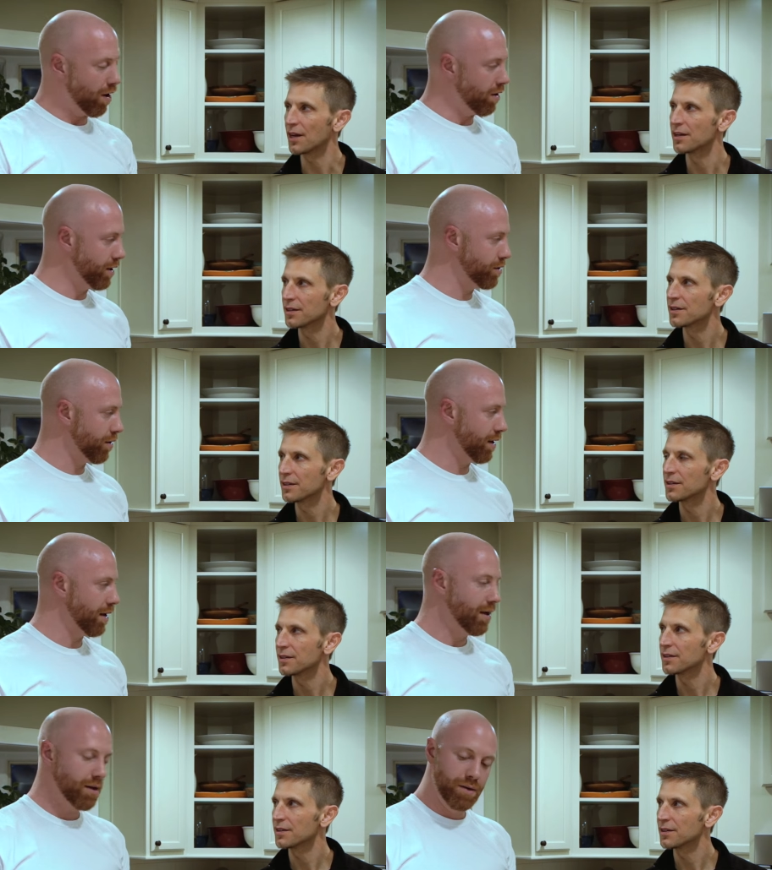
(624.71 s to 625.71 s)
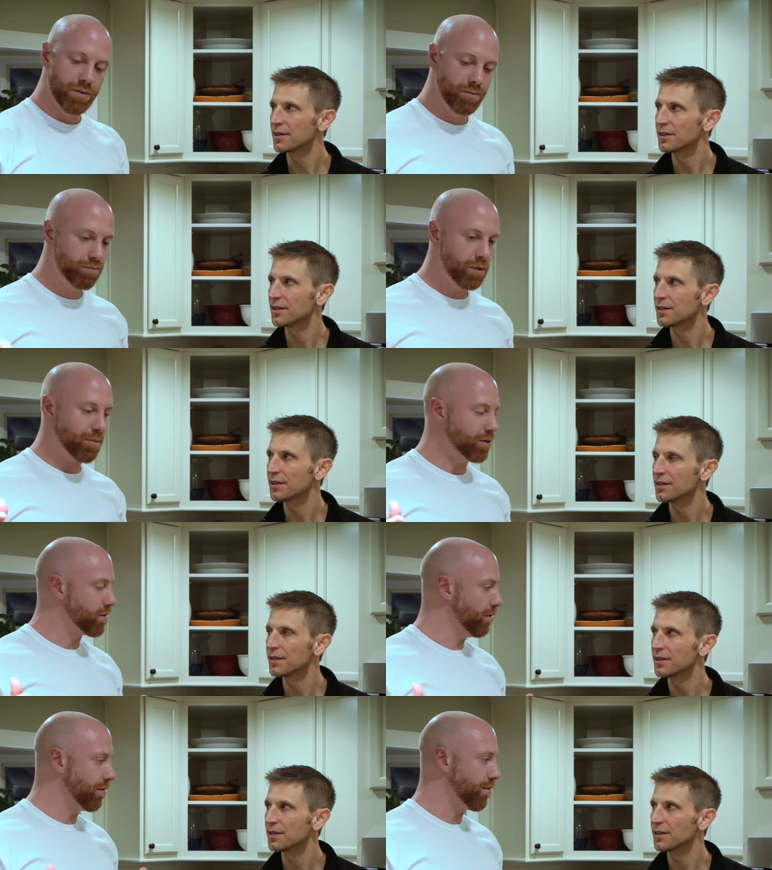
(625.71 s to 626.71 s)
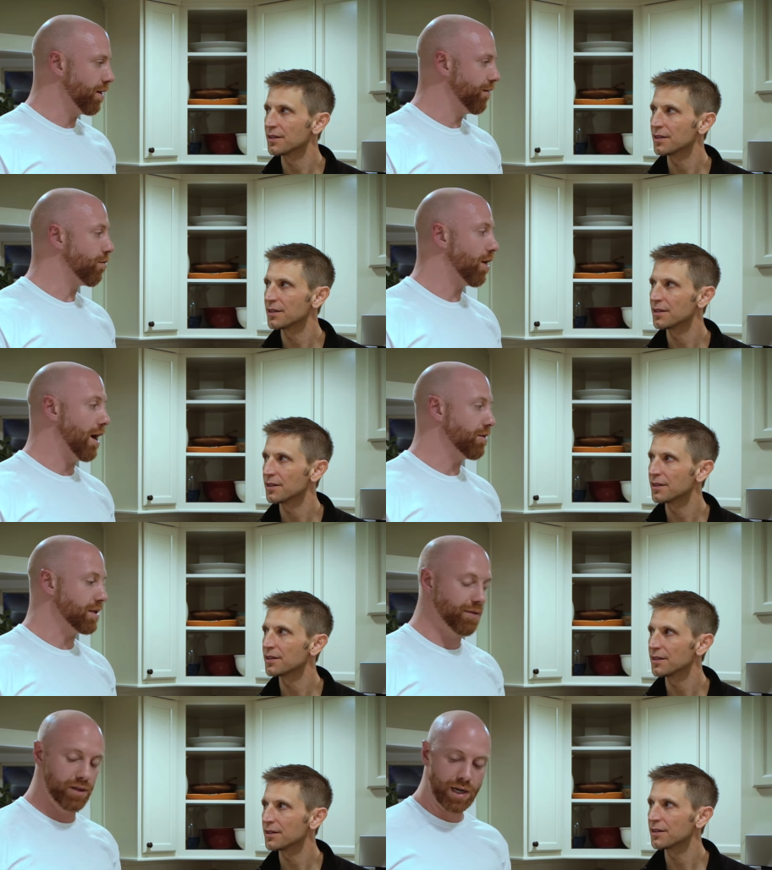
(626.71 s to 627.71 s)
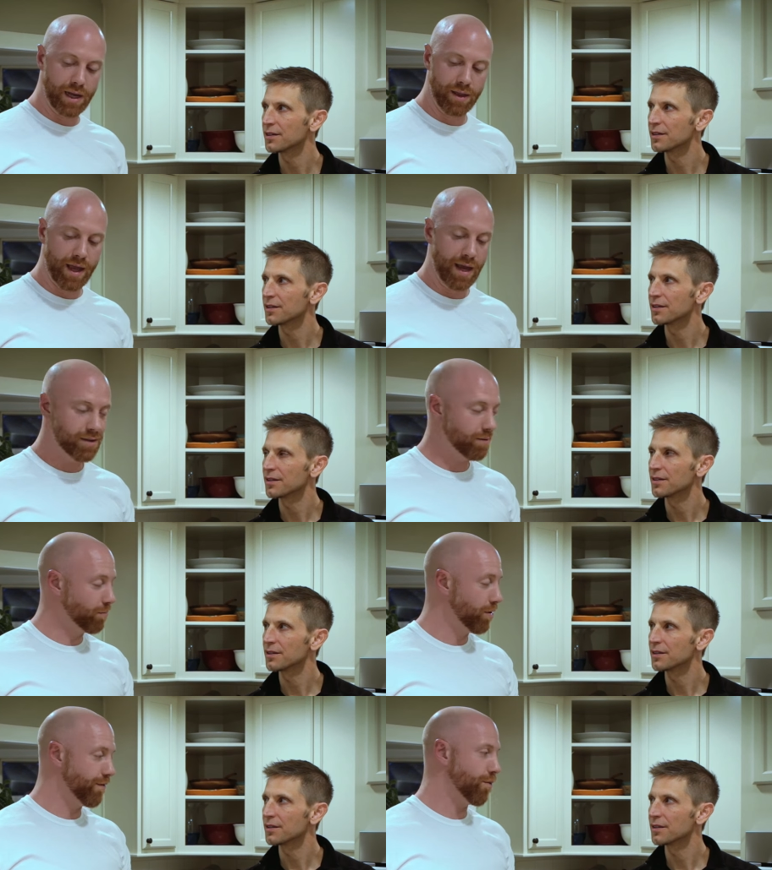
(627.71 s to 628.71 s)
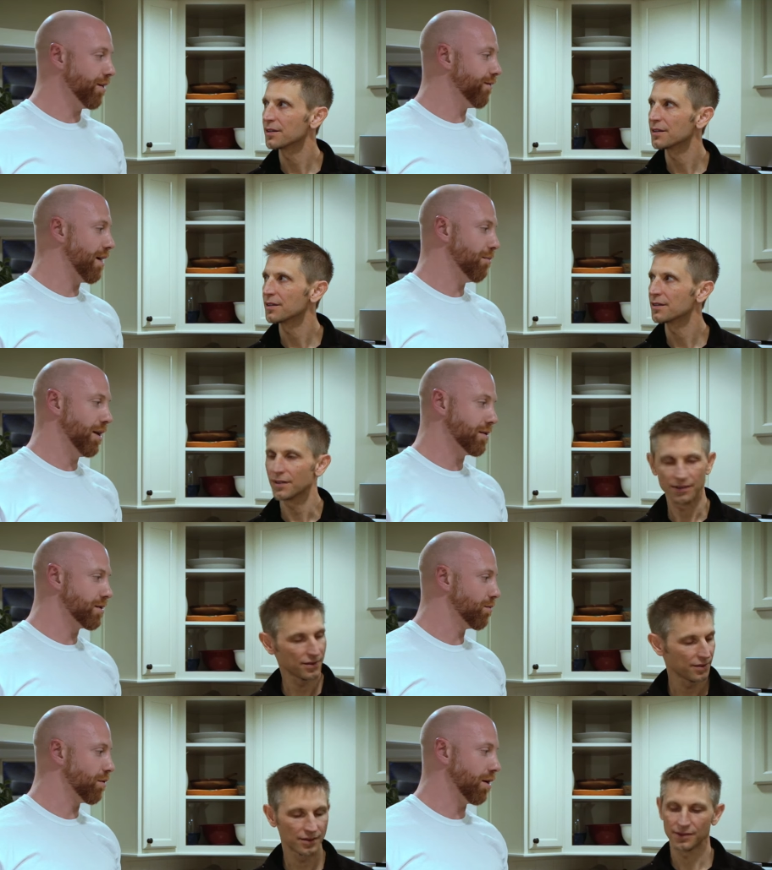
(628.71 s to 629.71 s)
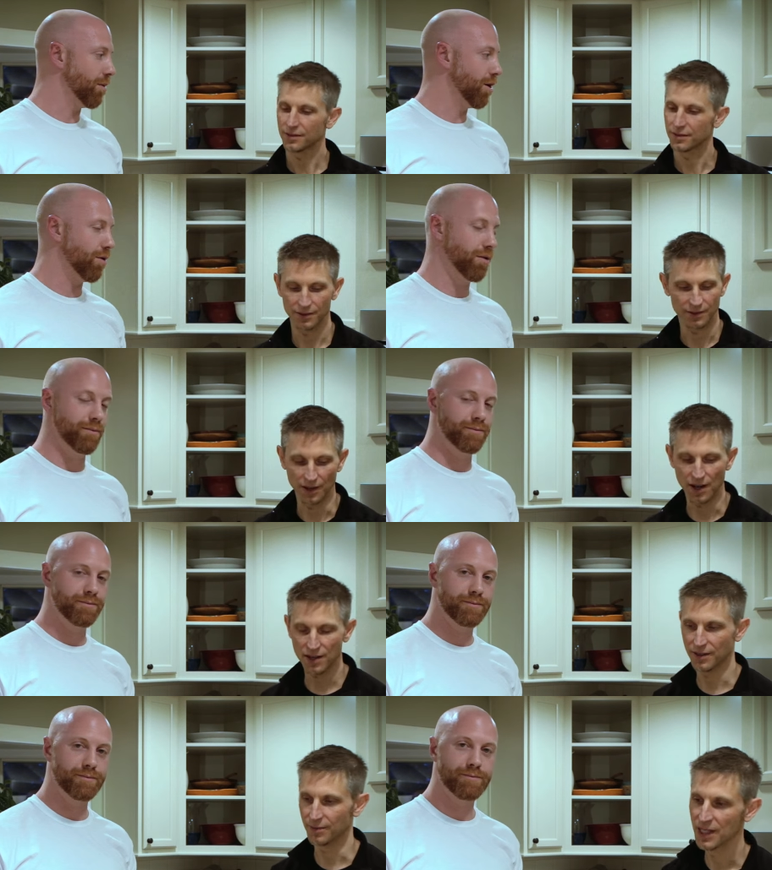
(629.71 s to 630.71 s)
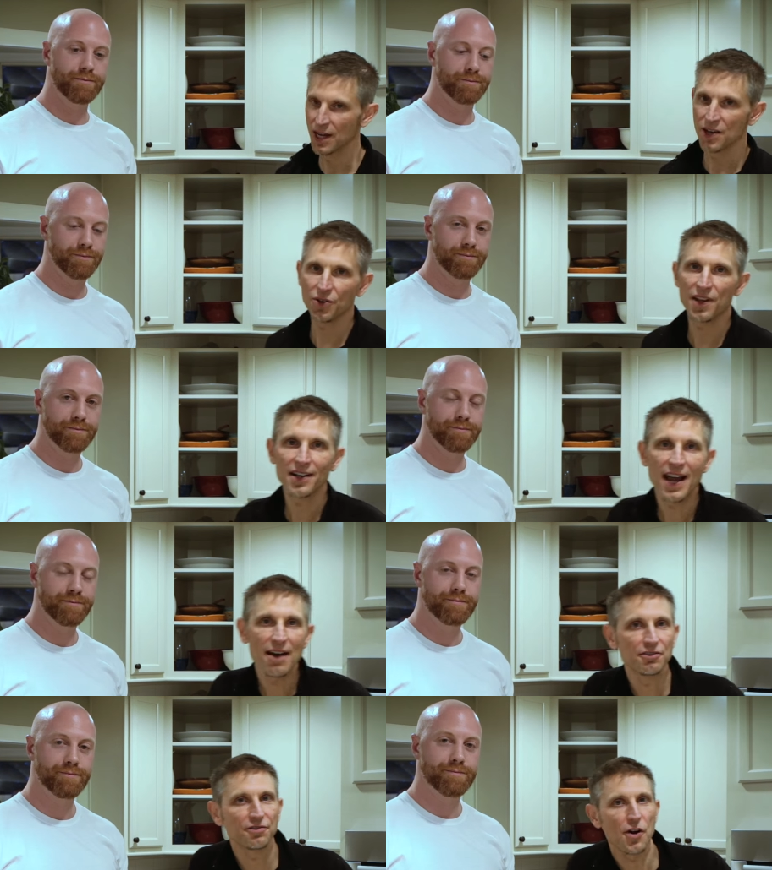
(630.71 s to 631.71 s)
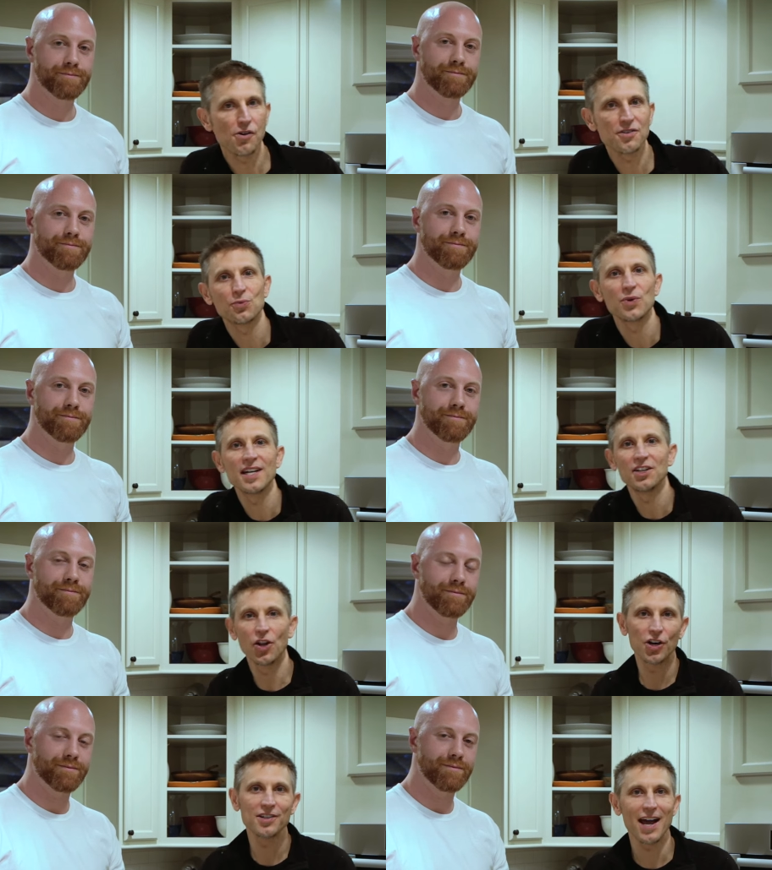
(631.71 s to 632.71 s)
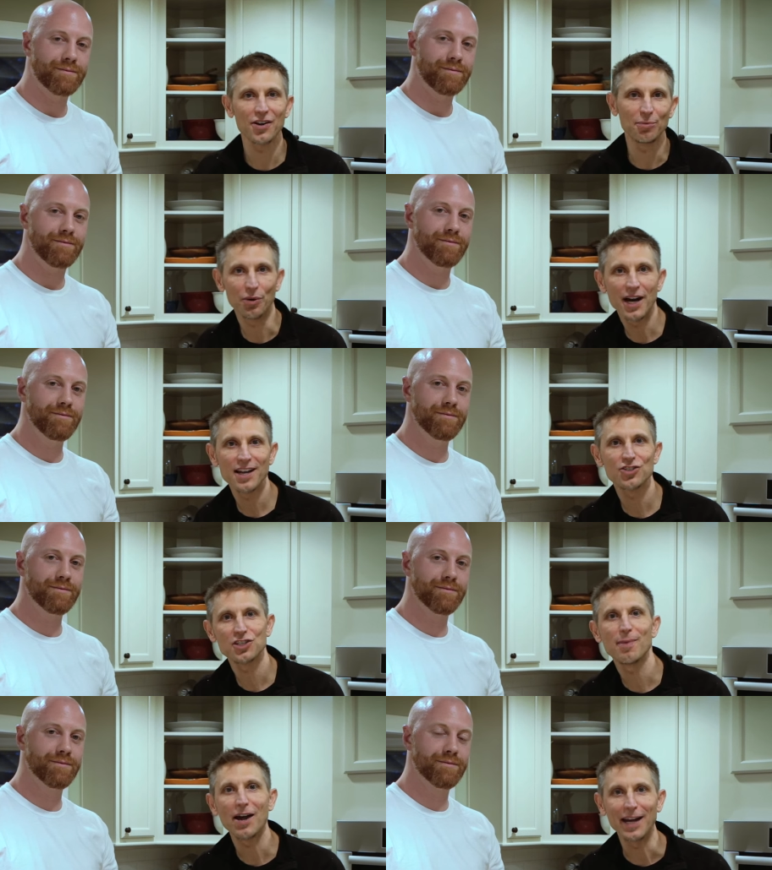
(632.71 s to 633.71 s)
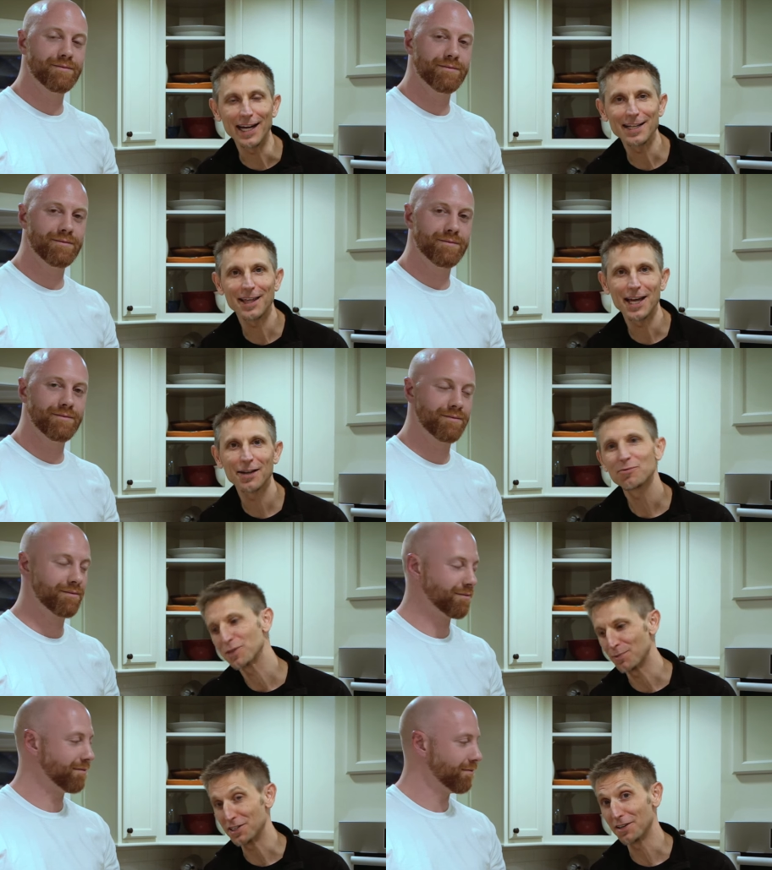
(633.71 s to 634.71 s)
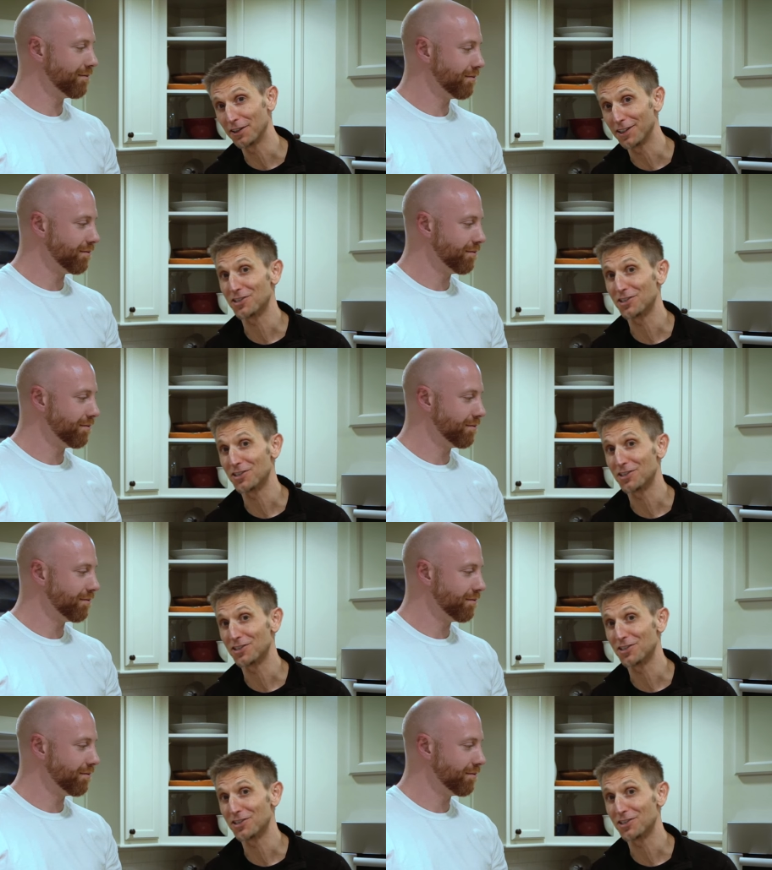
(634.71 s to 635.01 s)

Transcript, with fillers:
Speaker 1: quality to it, couple, two, three, four hours even. Chicken thighs, good 45 minutes, we're gonna be
Speaker 2: golden. Awesome. So there you have it, folks. We learned how to braise just about anything, specifically